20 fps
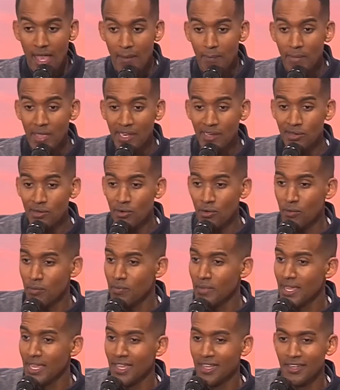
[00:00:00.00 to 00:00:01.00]
met an old
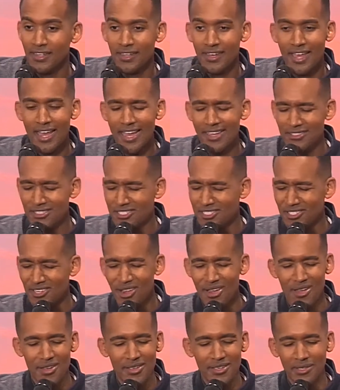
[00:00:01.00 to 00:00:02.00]
man and I
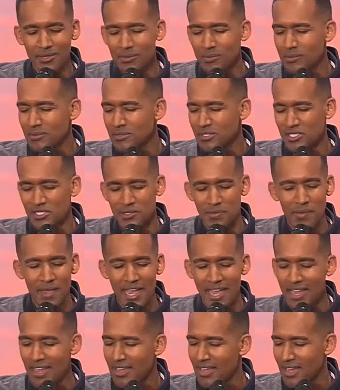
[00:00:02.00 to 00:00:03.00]
saw him
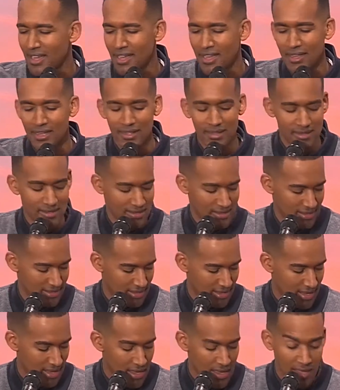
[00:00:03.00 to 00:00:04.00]
smile.
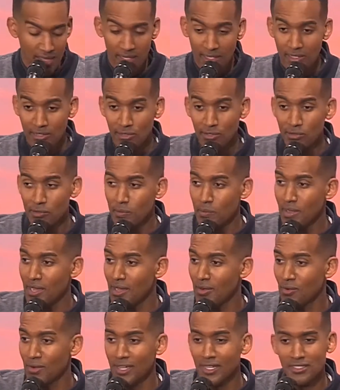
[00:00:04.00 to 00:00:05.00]
He looked
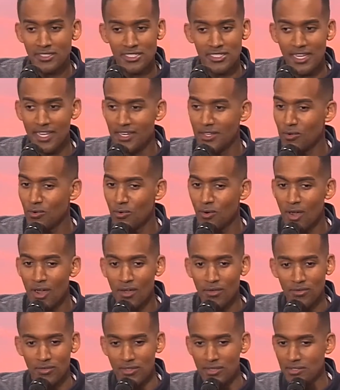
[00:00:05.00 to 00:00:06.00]
my way, said he
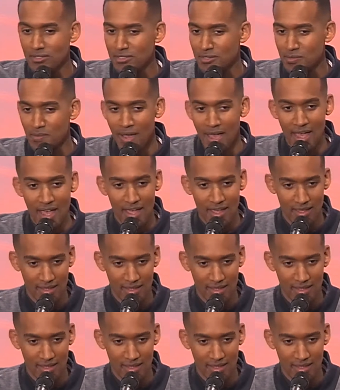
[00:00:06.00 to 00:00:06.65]
walked this mile.